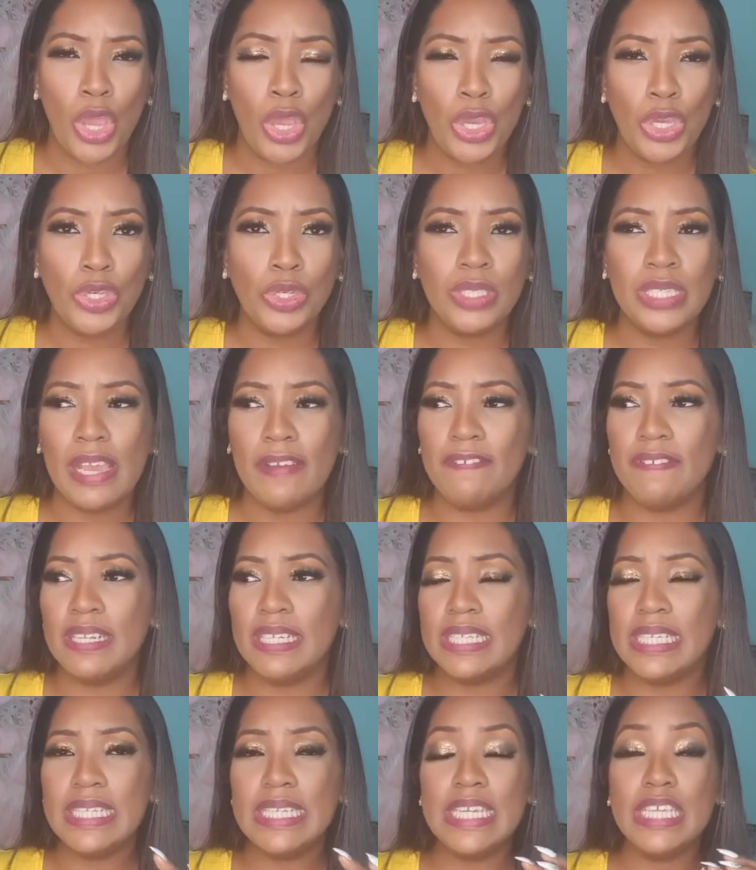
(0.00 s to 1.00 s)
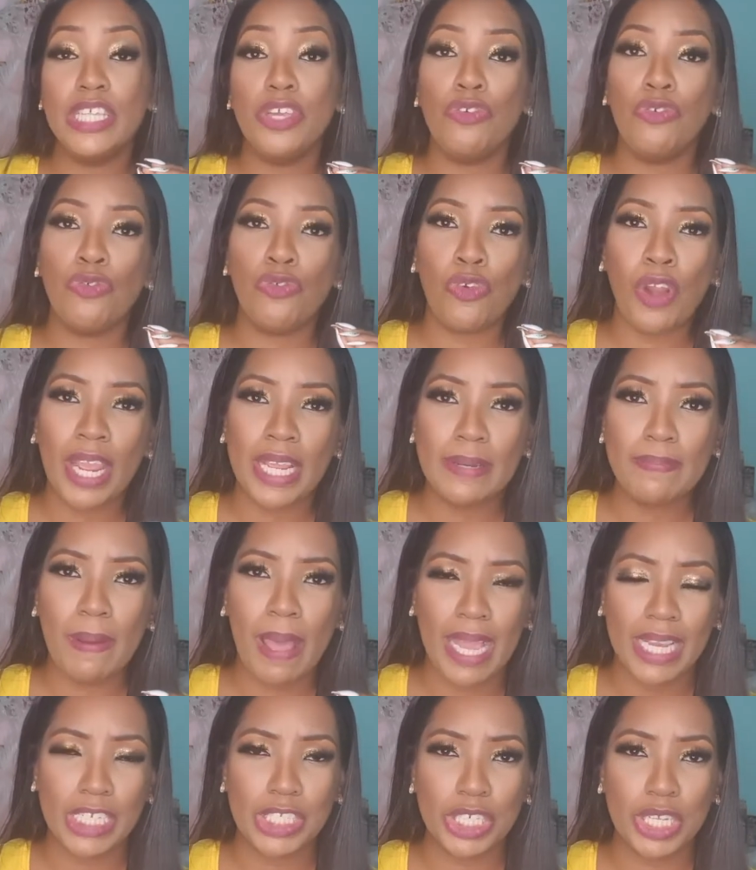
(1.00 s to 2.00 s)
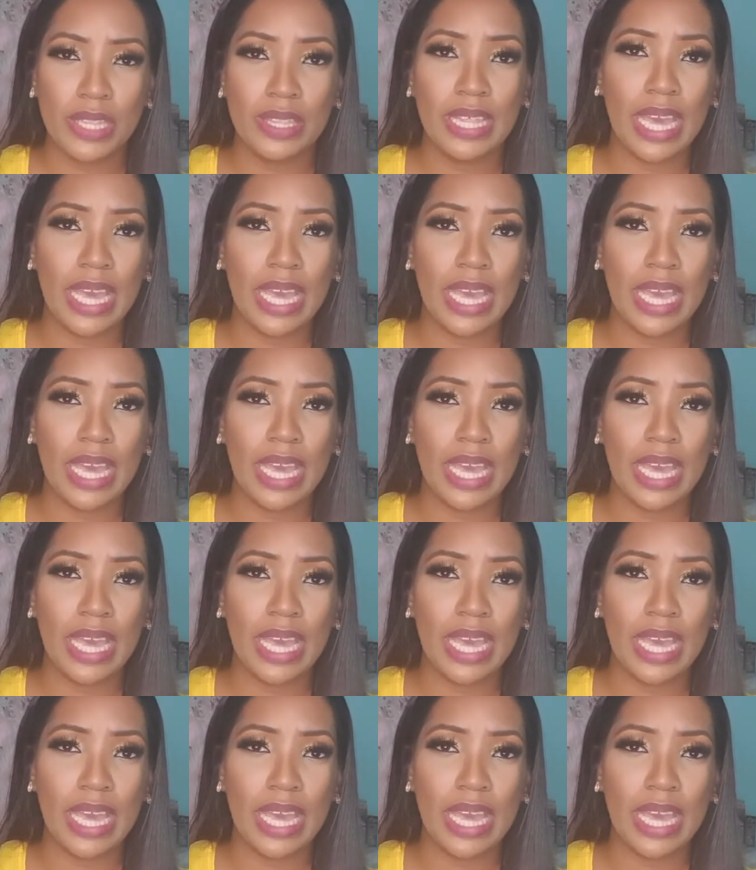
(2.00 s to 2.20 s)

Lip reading: You definitely need the right packaging.